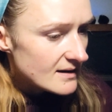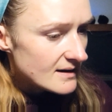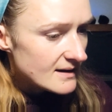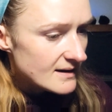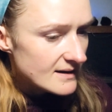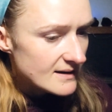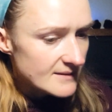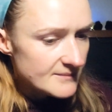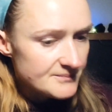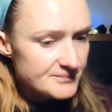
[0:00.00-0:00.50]

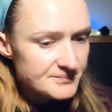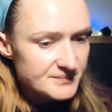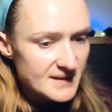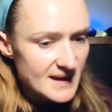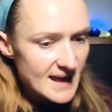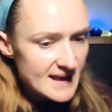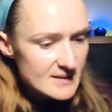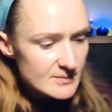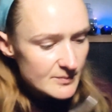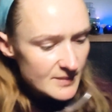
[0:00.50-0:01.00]

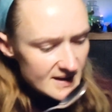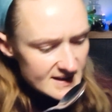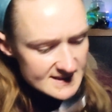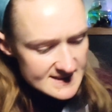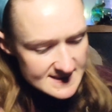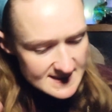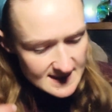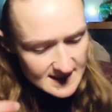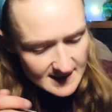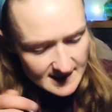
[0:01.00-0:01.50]
And
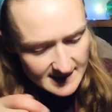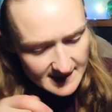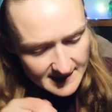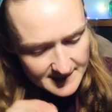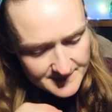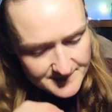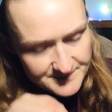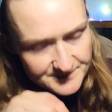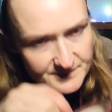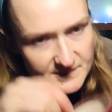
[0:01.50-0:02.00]

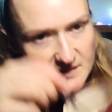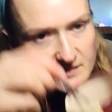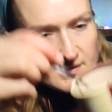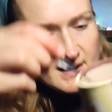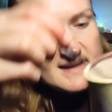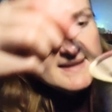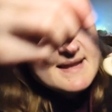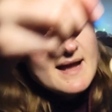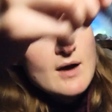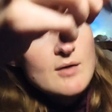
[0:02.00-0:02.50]
basically
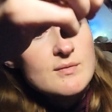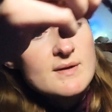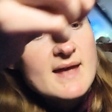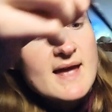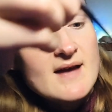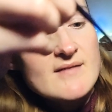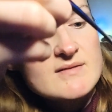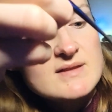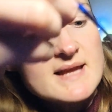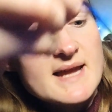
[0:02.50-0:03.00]
right now we
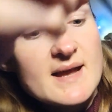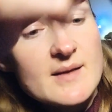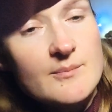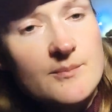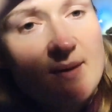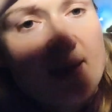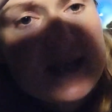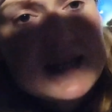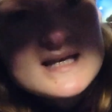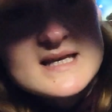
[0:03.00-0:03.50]
have like
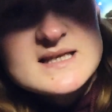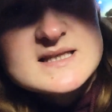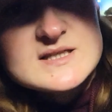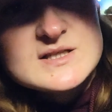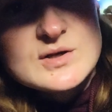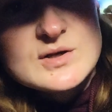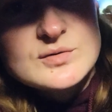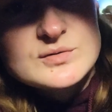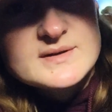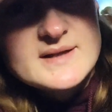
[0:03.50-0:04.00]
a baking
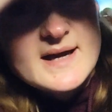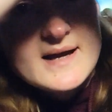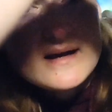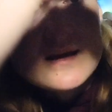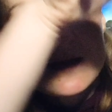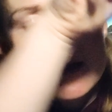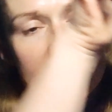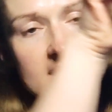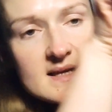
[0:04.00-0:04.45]
soda,